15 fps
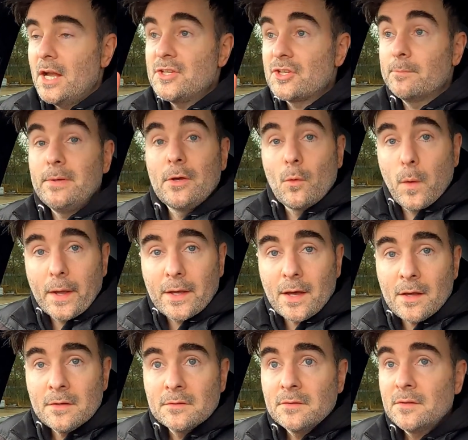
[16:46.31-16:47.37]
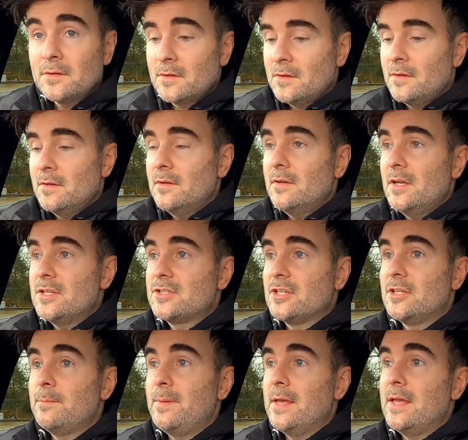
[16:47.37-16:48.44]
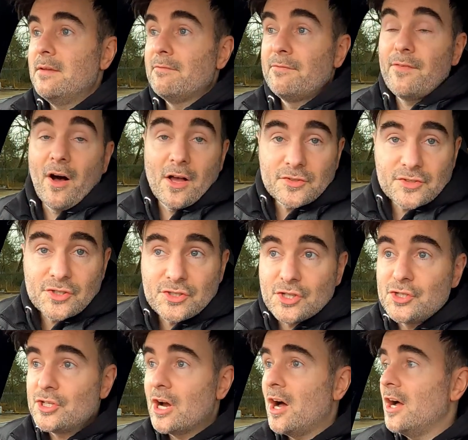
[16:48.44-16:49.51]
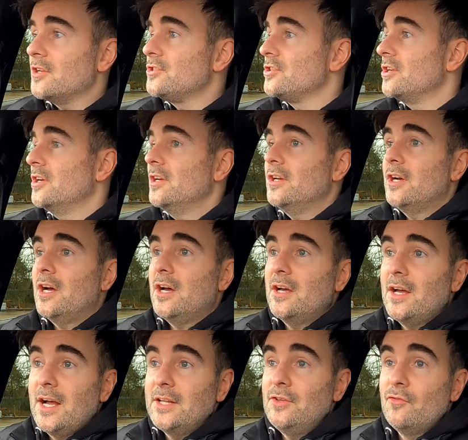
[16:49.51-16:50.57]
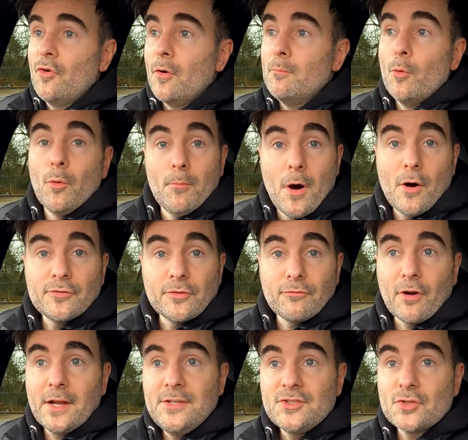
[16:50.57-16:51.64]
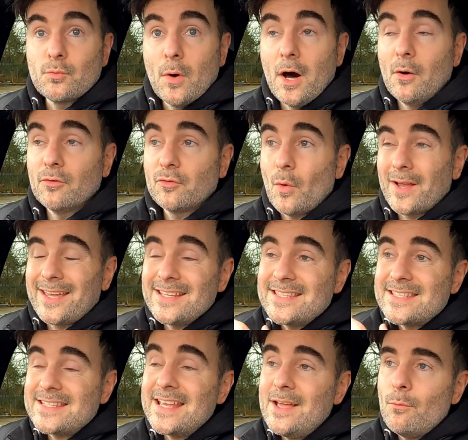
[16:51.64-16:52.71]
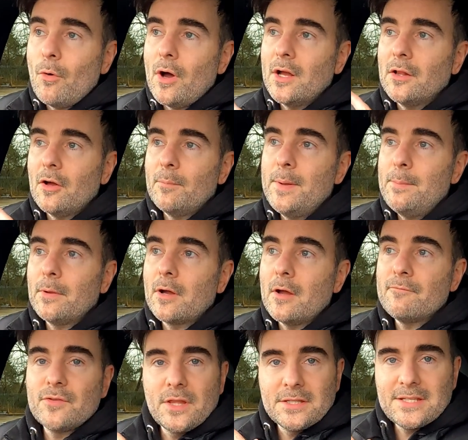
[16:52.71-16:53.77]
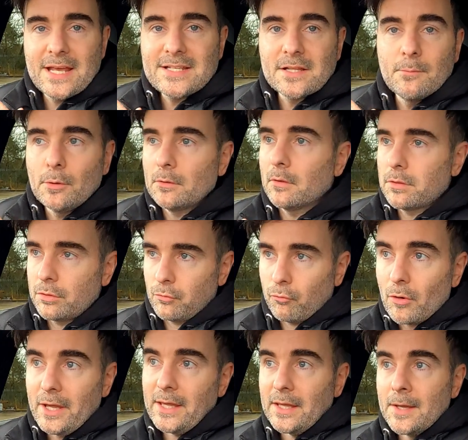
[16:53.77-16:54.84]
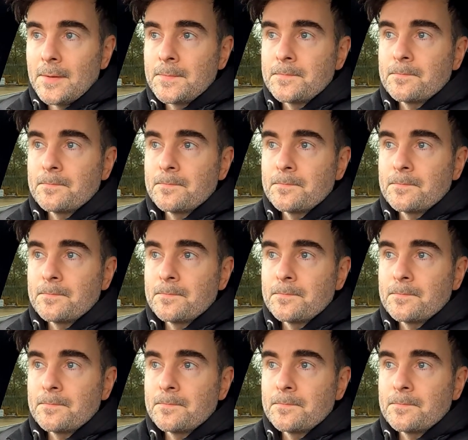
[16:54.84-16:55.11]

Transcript: It's going to be quicker, it's going to be faster to charge, and you've got more miles of range as well. So I can see why a lot of people are going for the Tesla Model Y.